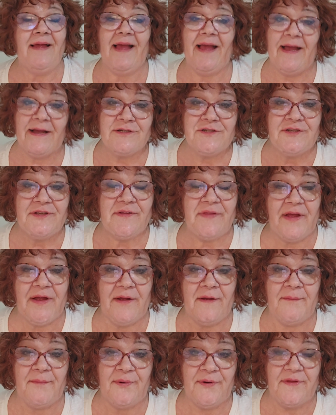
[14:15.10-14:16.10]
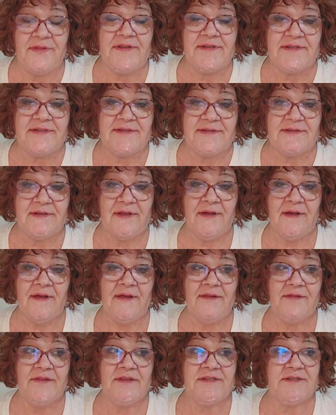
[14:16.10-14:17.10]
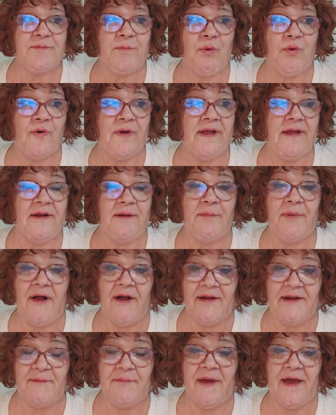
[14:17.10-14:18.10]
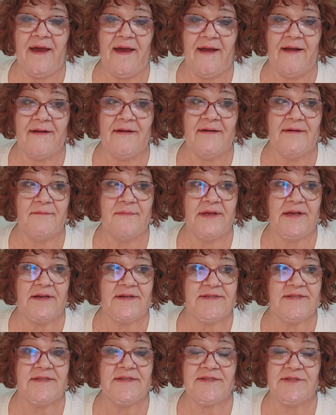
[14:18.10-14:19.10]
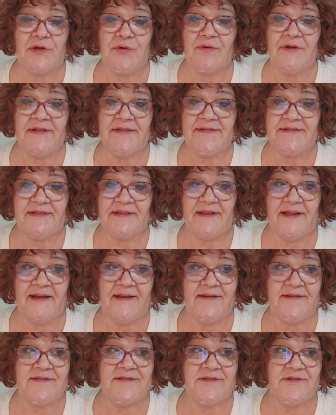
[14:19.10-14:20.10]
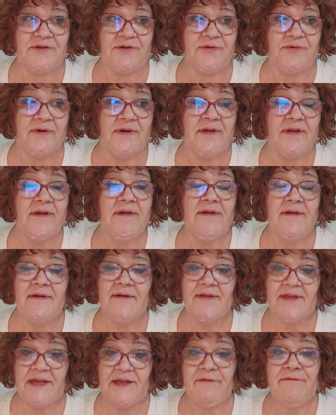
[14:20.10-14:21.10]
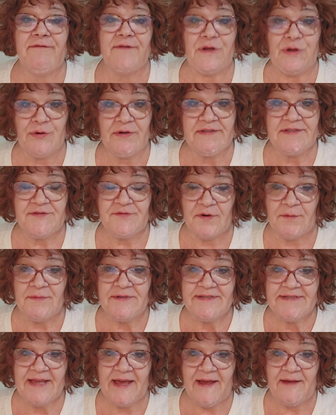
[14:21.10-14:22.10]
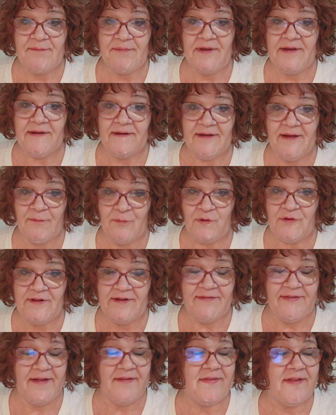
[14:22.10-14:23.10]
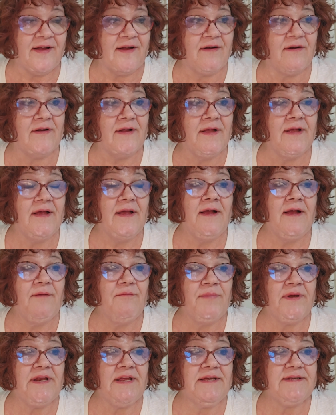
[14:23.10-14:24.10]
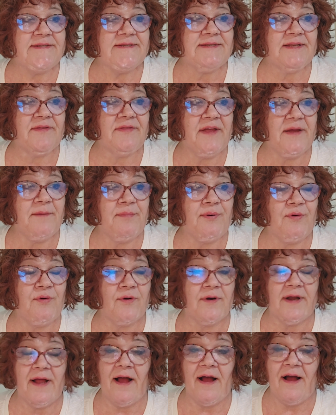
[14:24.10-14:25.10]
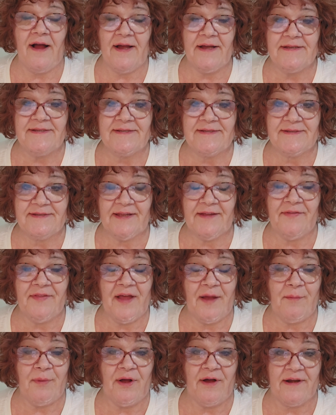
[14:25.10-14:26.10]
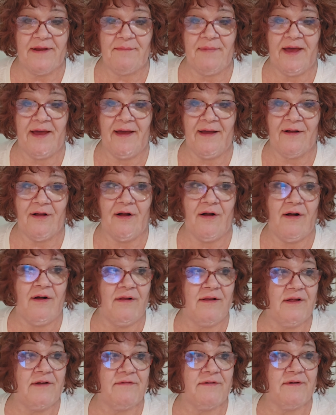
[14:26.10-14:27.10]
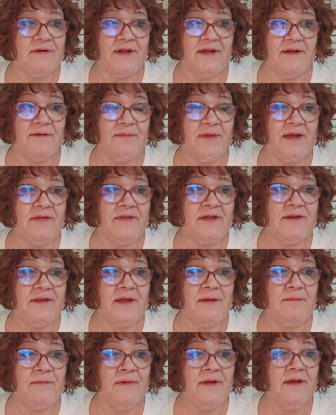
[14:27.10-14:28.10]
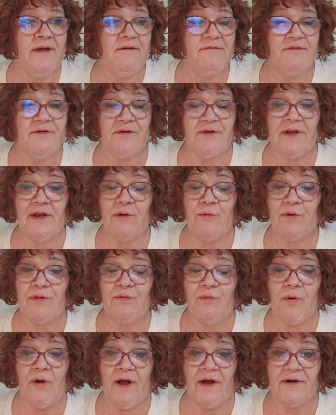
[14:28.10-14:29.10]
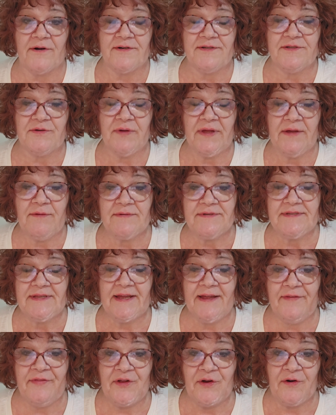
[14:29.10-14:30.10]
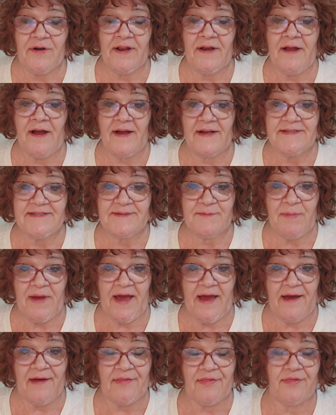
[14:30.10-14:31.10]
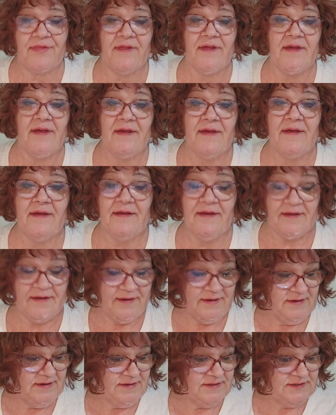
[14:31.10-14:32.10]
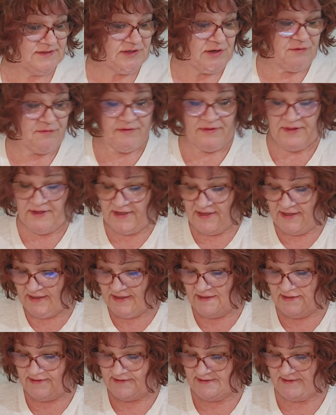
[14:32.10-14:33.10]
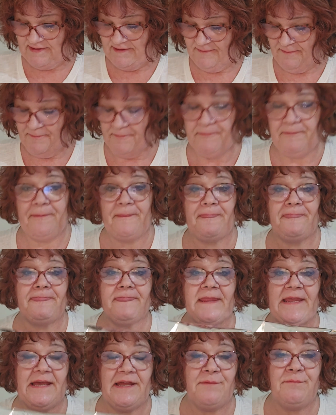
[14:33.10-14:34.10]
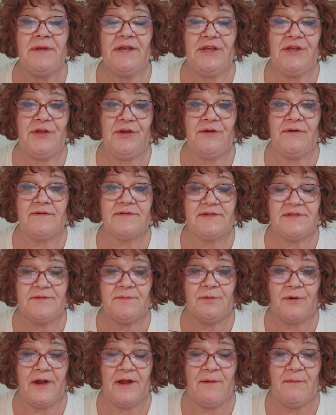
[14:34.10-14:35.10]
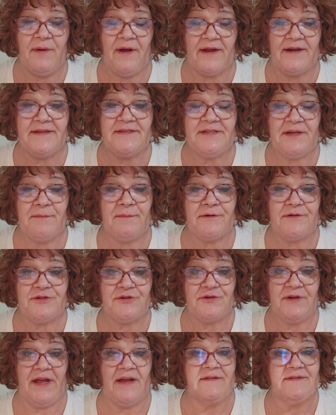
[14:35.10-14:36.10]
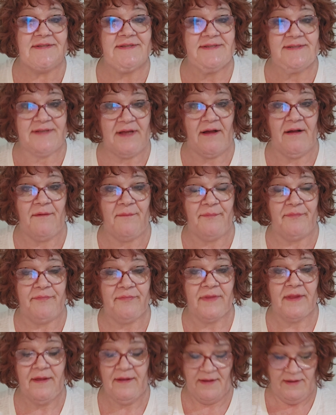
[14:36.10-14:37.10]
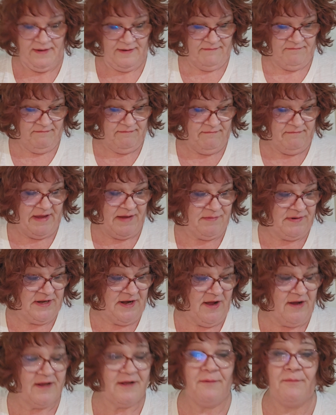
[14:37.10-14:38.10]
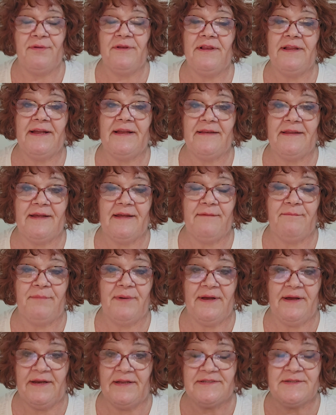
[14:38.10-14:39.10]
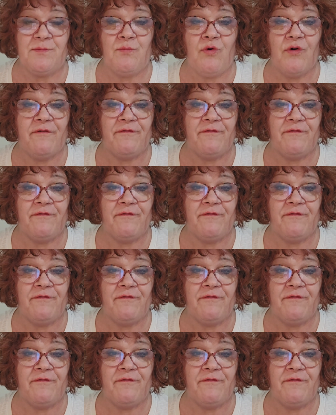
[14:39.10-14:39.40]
actually they put this boy in a body bag because it's so insulated to keep fluids from escaping. I'm gonna leave that there. But he said they poured ice in that body bag all over him, and then they filled it up with water, so he was laying there in an ice bath. So these can be used to bring a body temperature down some. Maybe not completely, but this